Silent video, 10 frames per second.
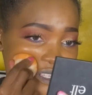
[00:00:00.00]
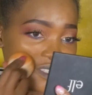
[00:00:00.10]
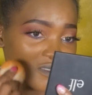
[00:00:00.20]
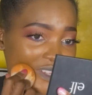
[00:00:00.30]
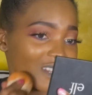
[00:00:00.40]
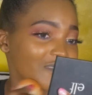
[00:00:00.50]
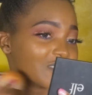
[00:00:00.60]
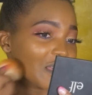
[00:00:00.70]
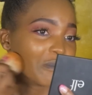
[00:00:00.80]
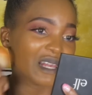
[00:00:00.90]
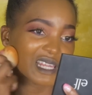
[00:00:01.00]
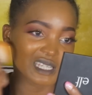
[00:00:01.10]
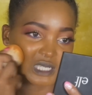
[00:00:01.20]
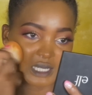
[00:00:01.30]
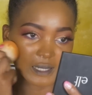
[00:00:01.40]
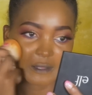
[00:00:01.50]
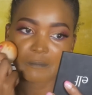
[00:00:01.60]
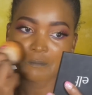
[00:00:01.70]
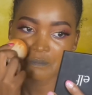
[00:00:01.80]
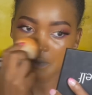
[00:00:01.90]
face even after blending,
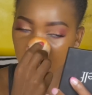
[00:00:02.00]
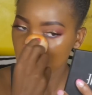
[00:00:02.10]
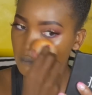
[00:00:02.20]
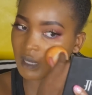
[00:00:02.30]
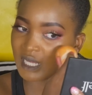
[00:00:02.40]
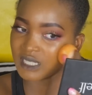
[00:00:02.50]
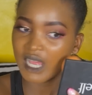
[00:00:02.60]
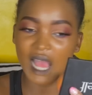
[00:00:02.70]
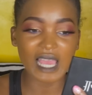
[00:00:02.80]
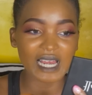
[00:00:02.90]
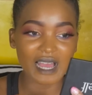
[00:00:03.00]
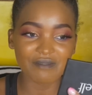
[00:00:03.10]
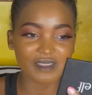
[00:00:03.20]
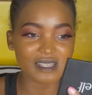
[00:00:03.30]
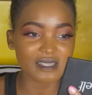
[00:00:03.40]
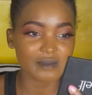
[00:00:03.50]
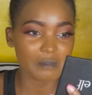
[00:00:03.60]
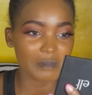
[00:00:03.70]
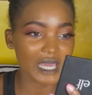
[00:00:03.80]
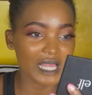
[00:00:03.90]
but I love the
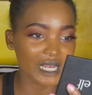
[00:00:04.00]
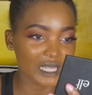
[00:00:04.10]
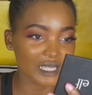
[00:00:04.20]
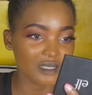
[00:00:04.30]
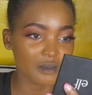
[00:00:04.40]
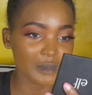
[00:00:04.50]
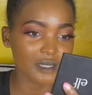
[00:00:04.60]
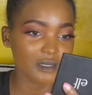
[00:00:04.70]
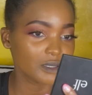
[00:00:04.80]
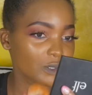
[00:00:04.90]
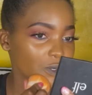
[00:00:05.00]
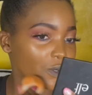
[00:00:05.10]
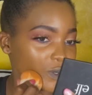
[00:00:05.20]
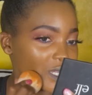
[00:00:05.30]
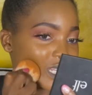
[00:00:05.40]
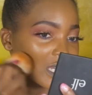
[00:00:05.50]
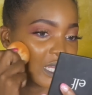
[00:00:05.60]
smell. It smells so good.